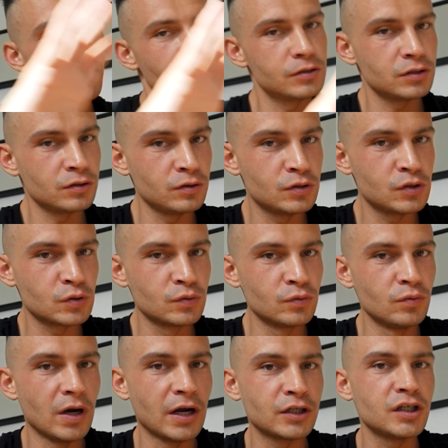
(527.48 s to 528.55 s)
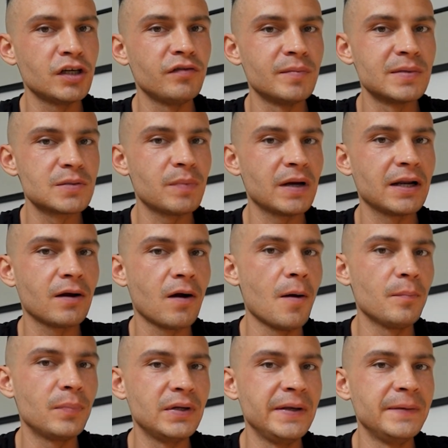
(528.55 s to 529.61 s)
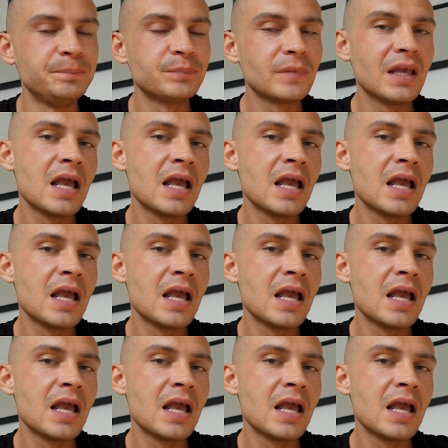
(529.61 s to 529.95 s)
also through achievements by the company